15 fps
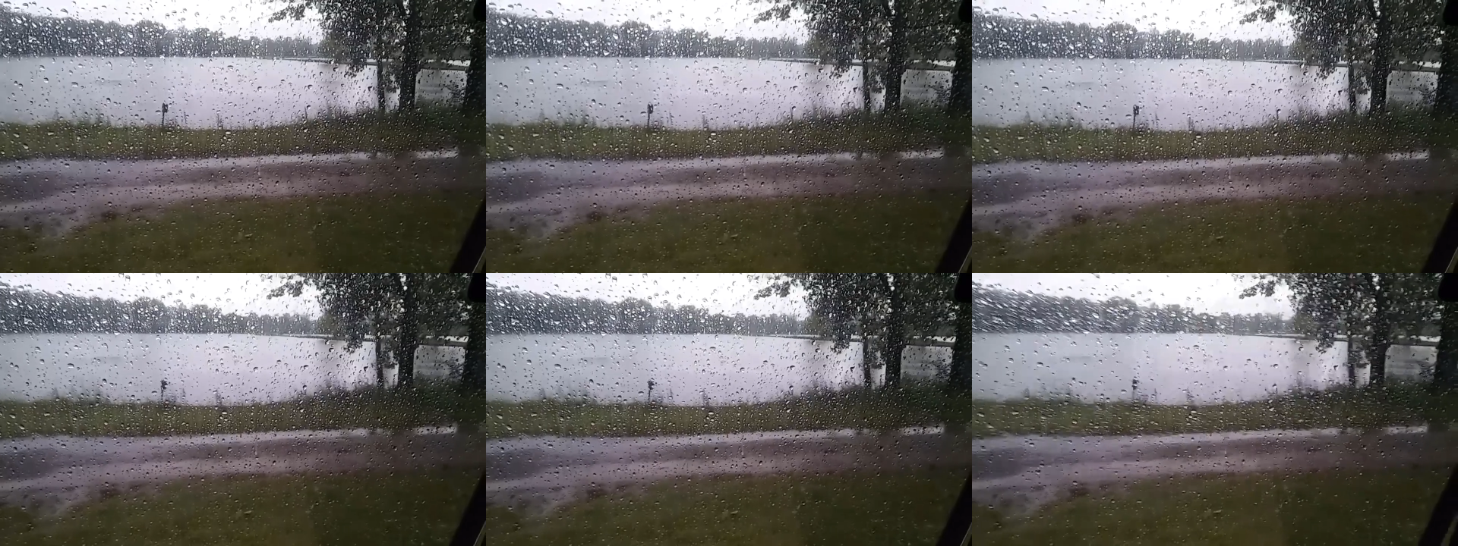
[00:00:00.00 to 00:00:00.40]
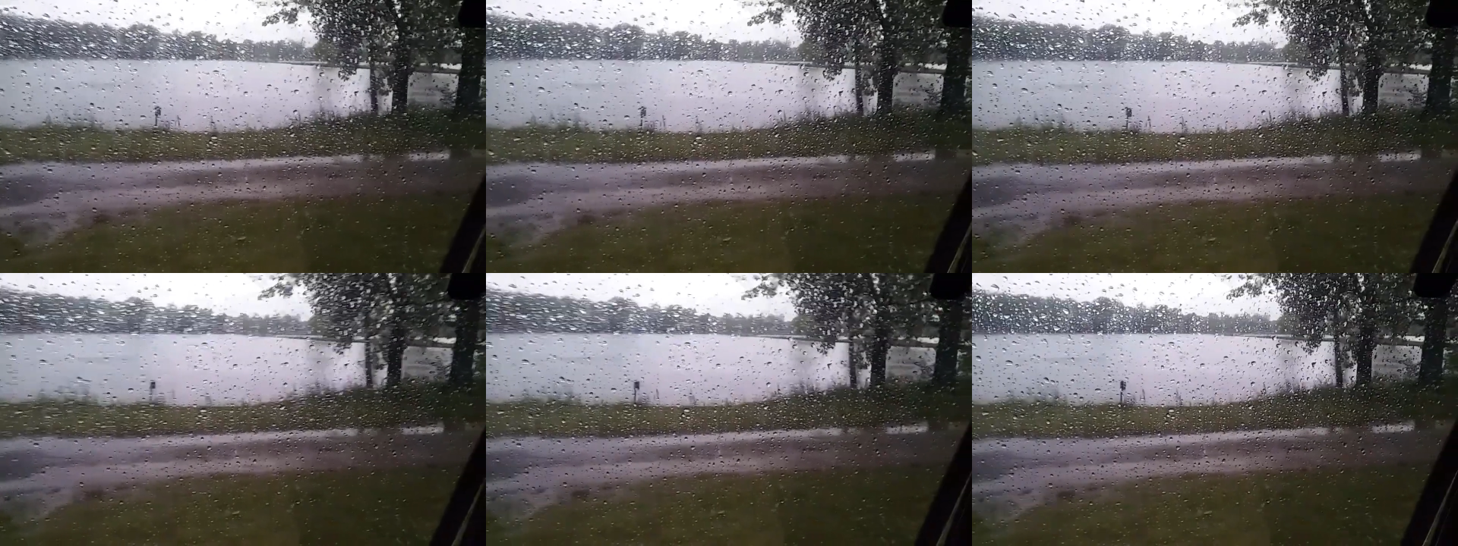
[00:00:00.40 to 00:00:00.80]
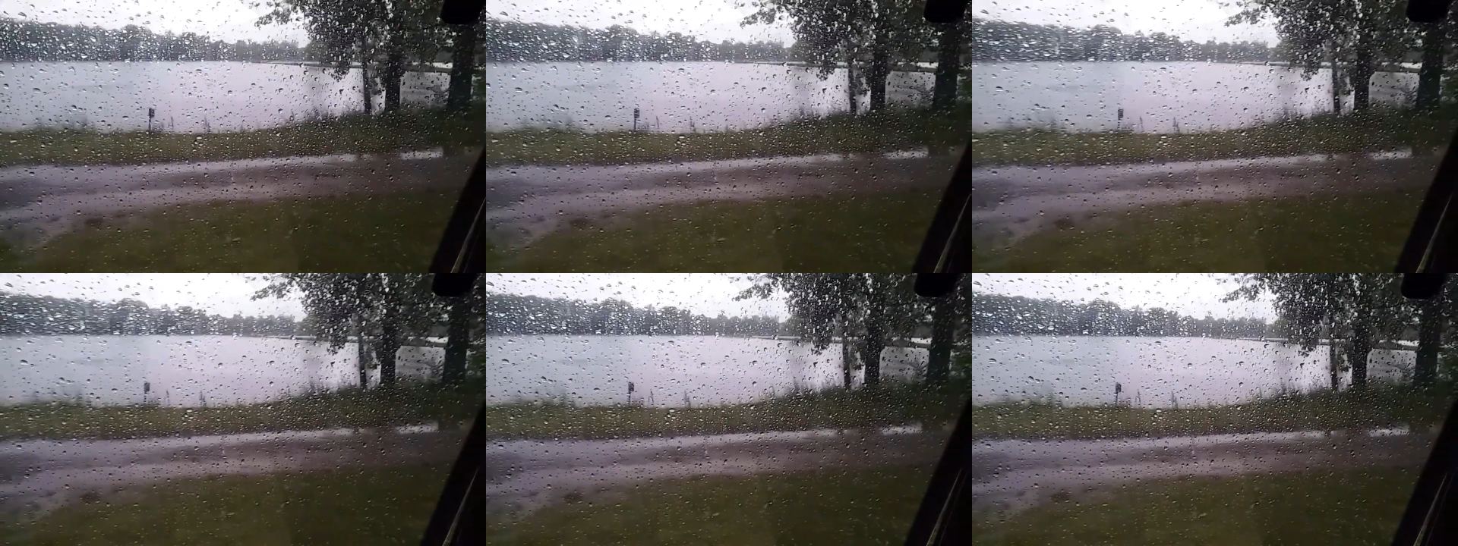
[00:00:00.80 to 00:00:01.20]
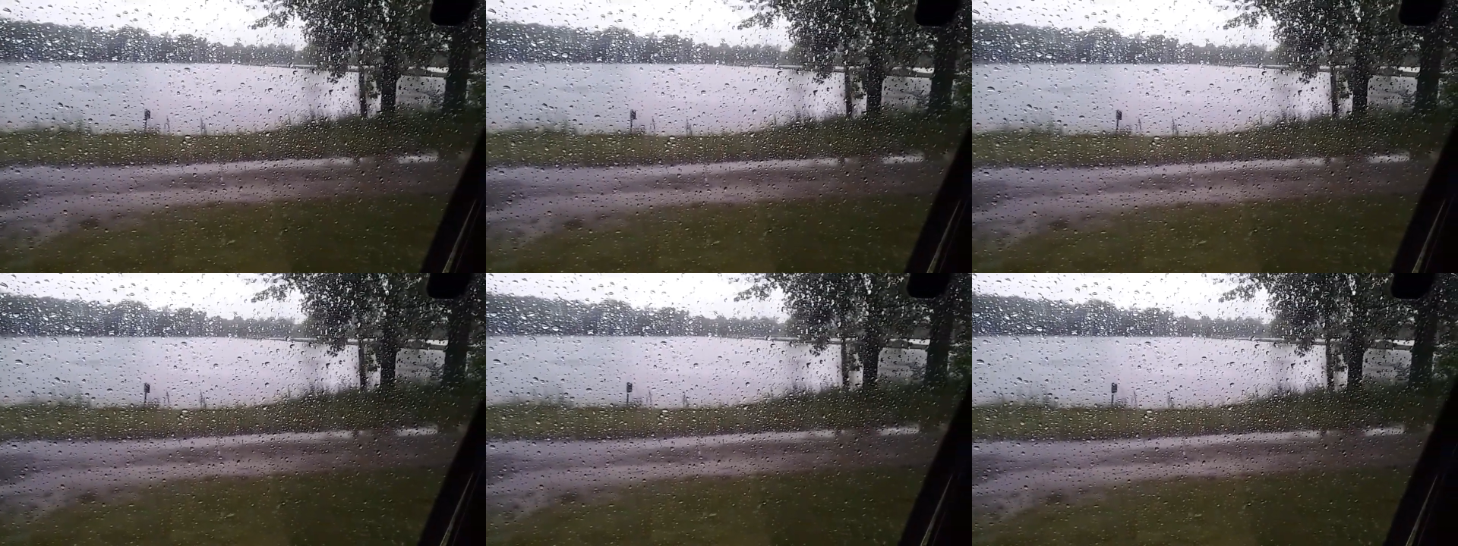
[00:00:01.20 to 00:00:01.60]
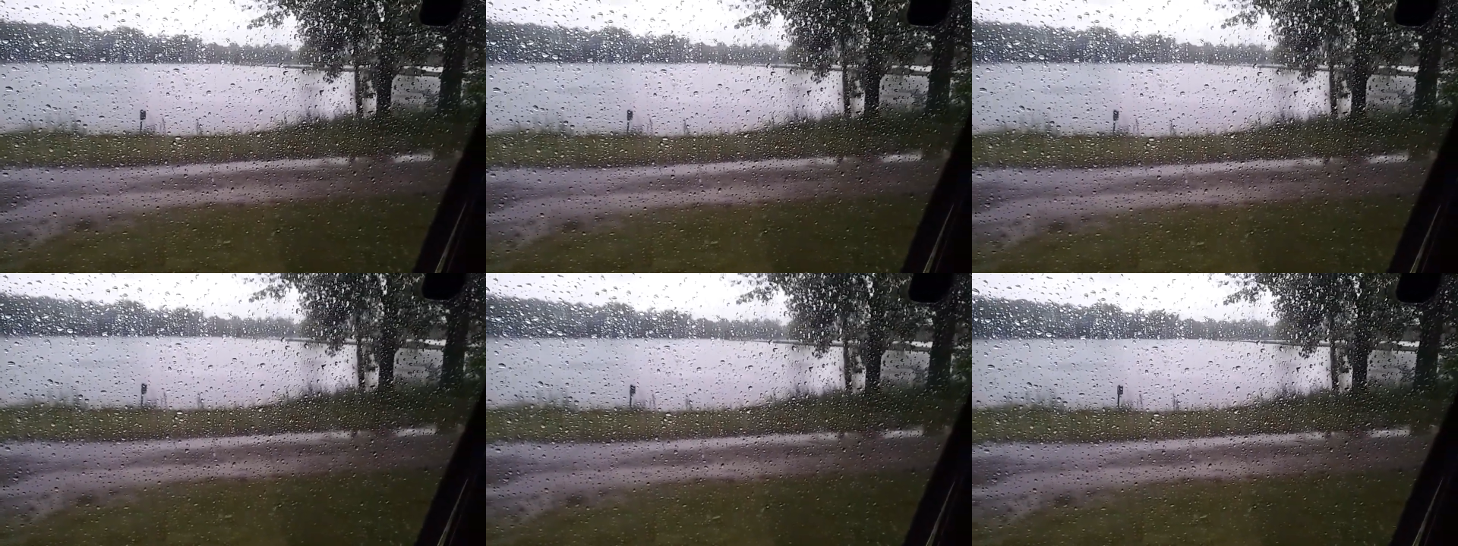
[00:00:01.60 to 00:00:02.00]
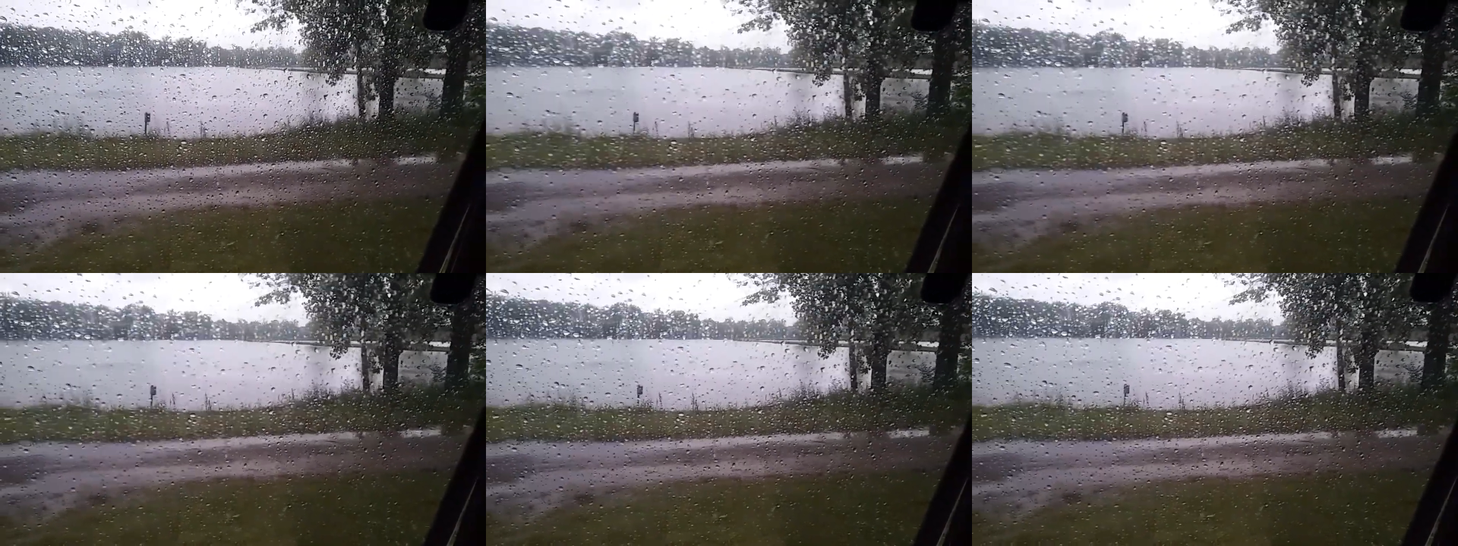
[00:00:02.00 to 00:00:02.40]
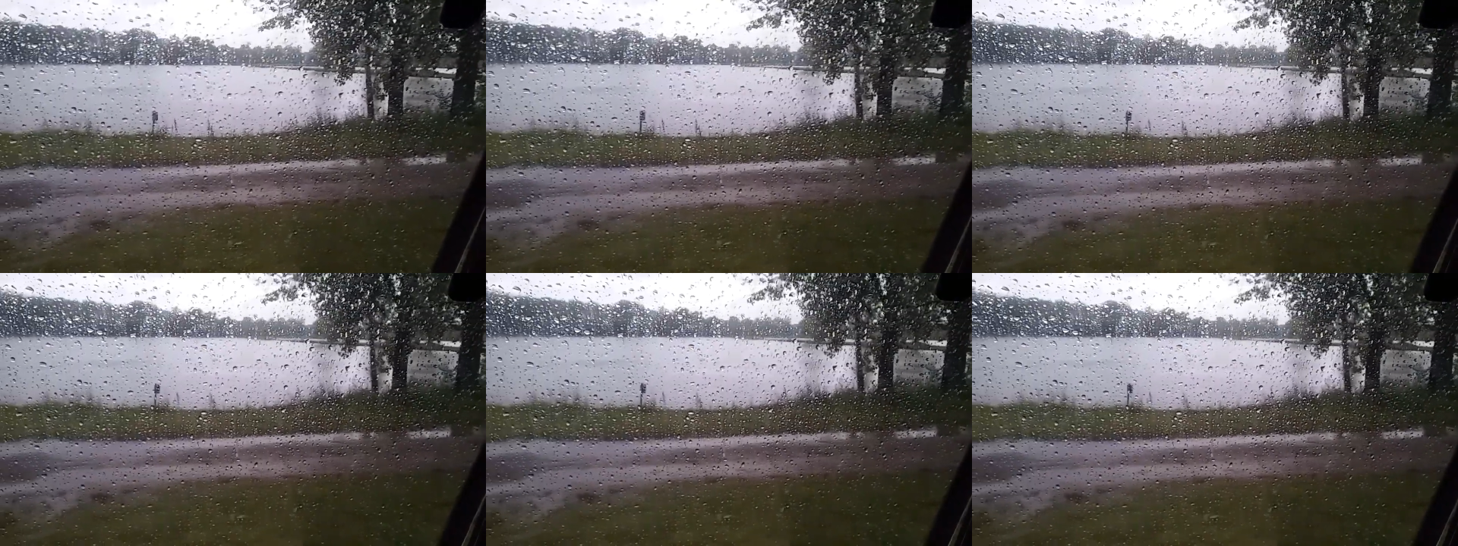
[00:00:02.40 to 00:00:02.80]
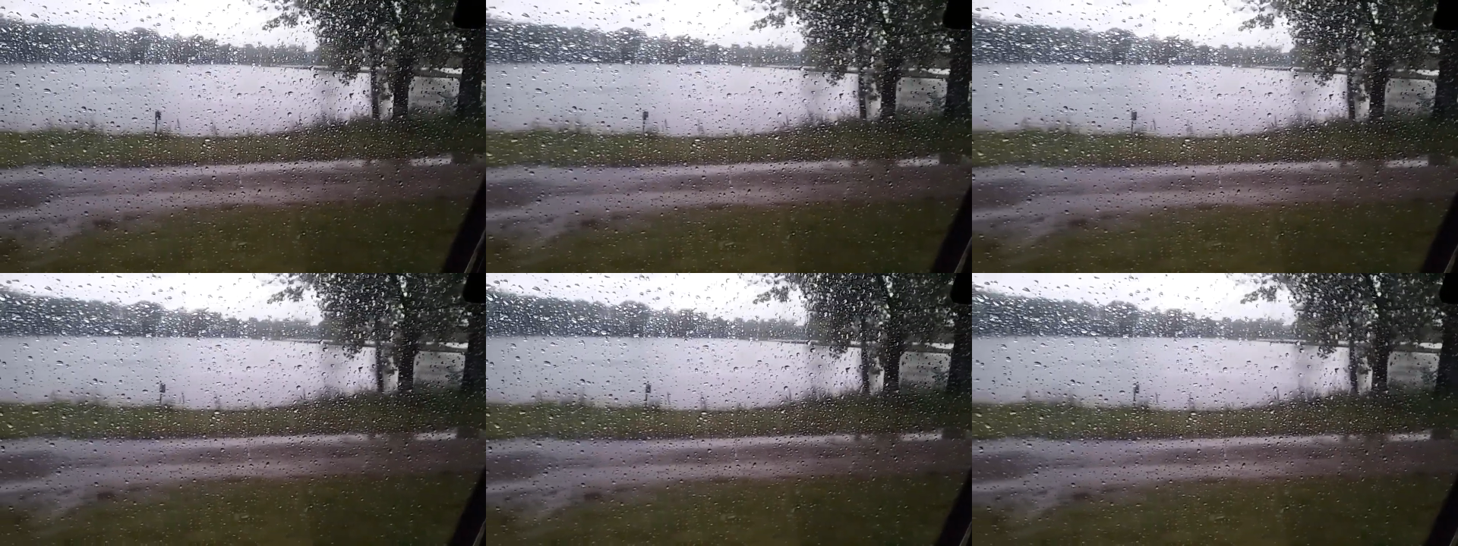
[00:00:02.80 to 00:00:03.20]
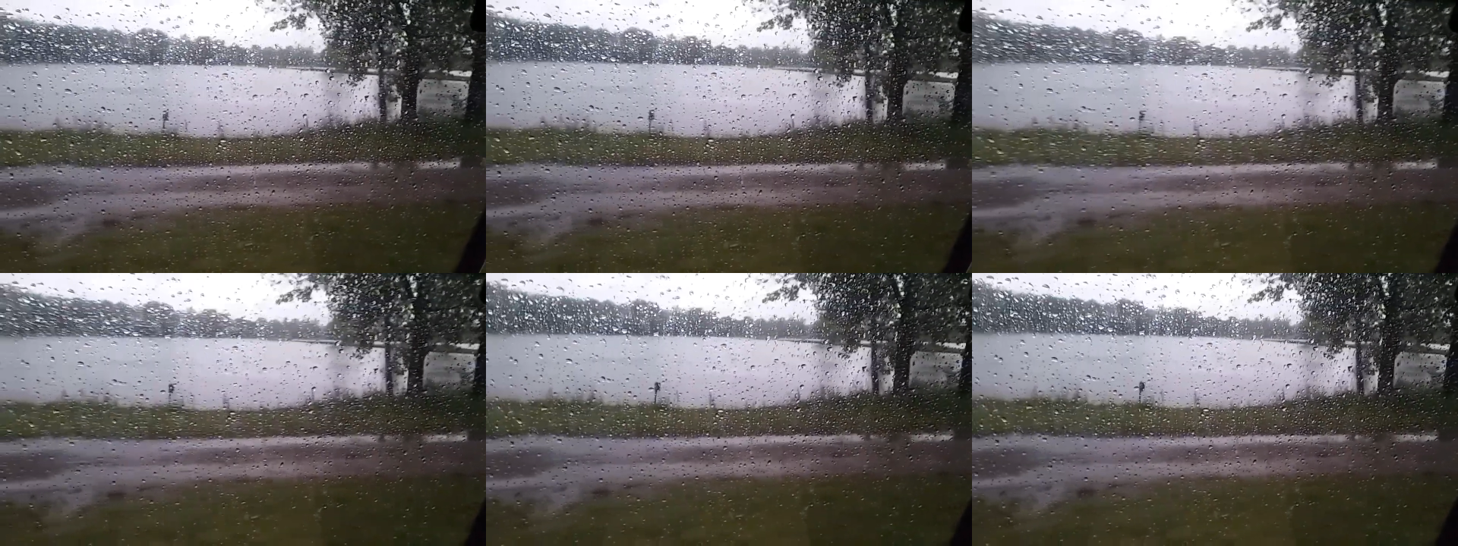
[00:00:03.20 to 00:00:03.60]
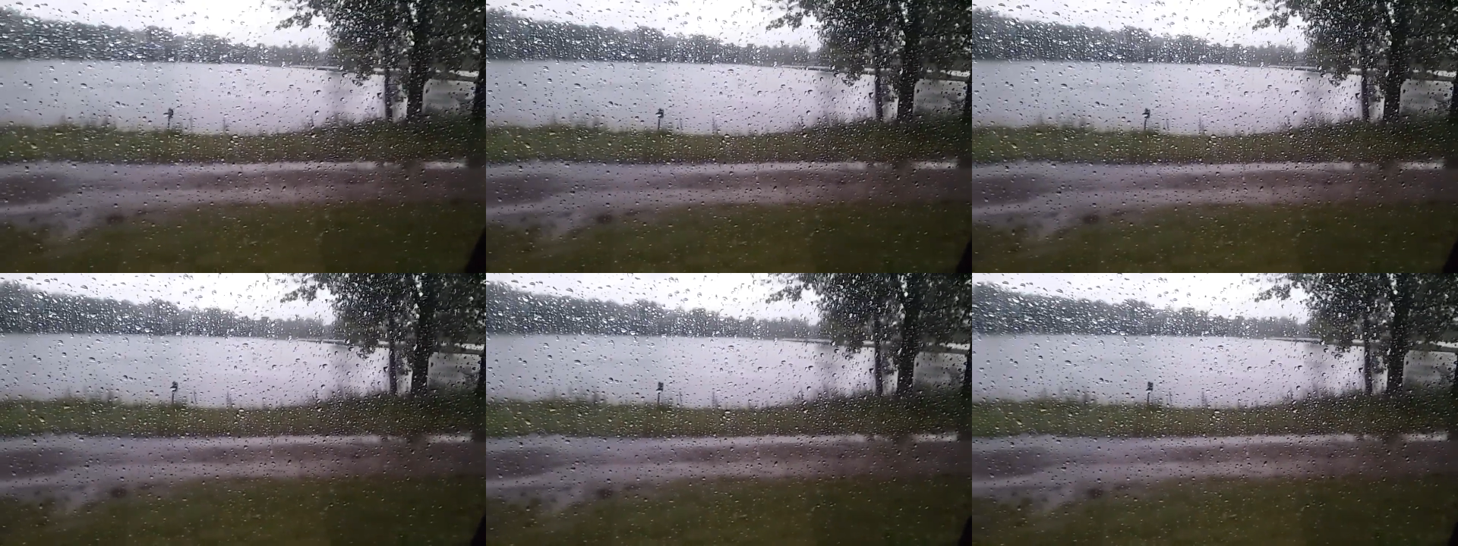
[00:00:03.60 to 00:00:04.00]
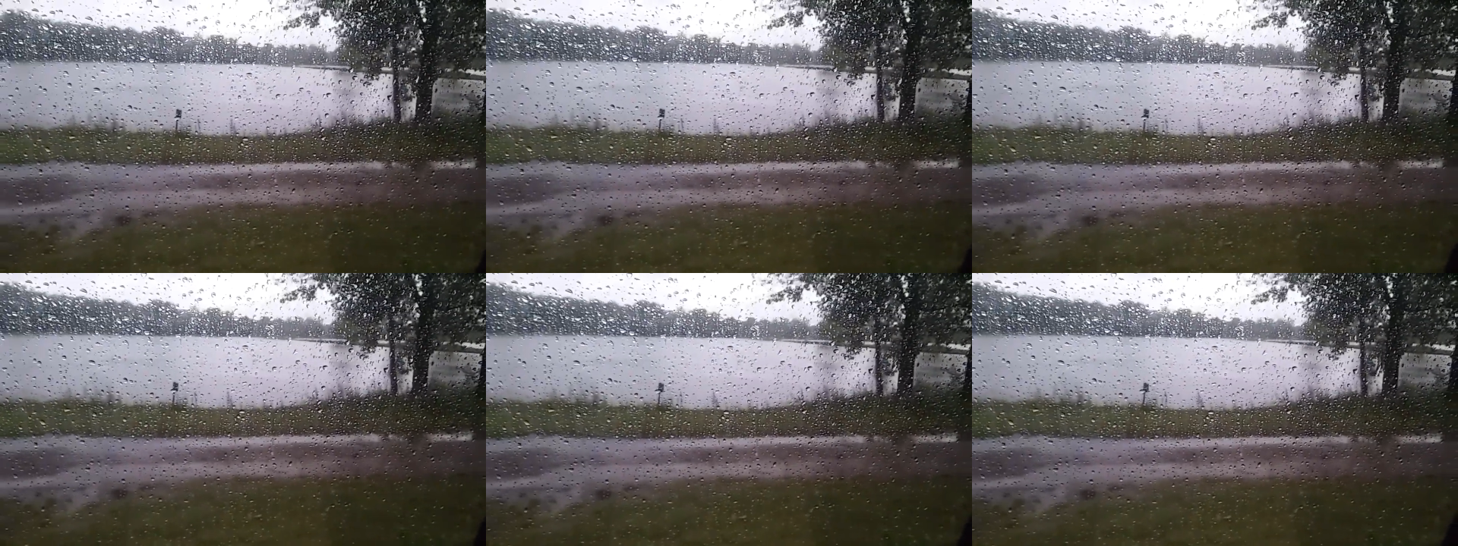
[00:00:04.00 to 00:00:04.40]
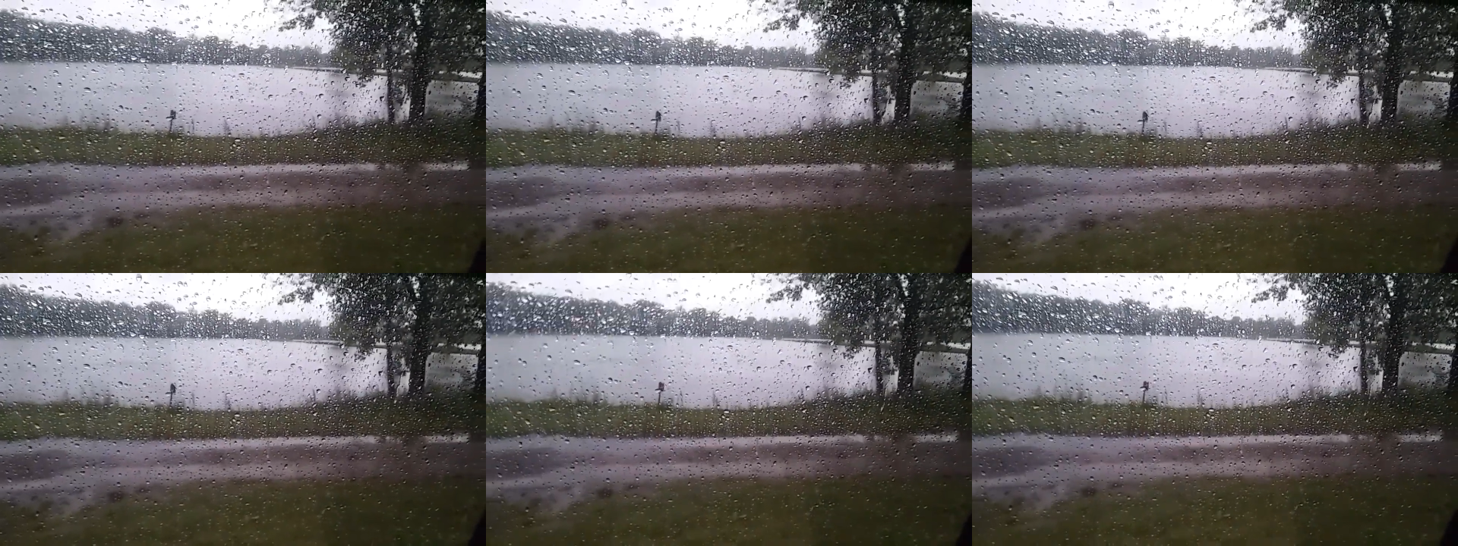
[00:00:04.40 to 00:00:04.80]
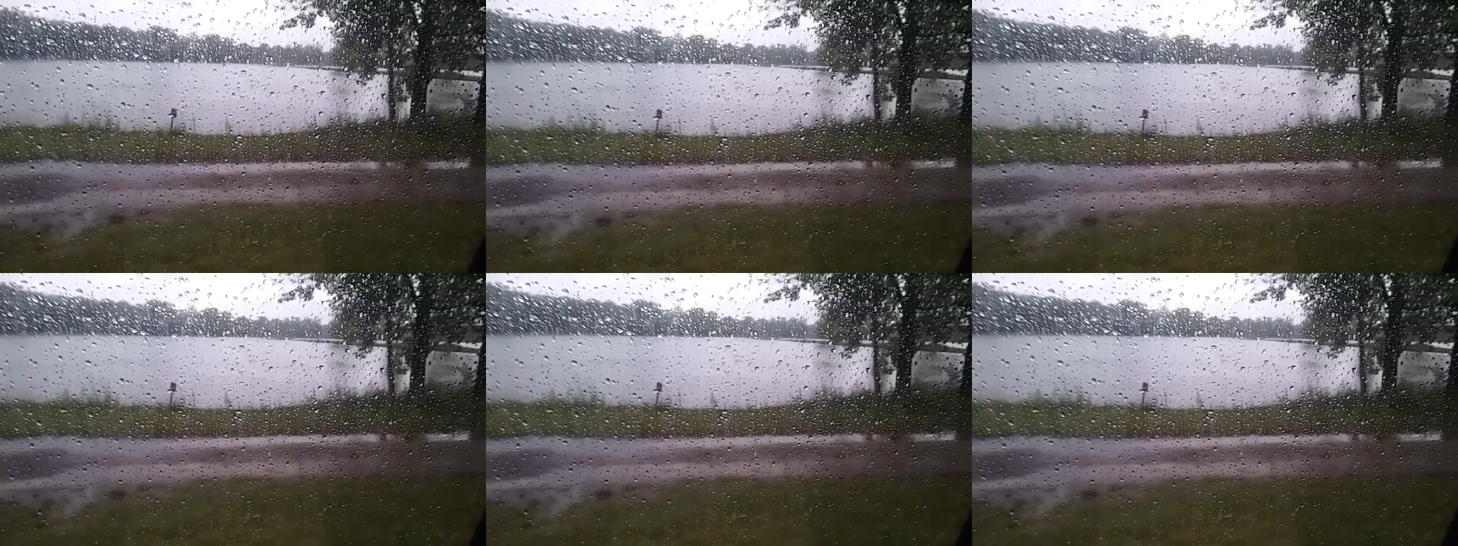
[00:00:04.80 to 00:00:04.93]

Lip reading: (no speaker visible)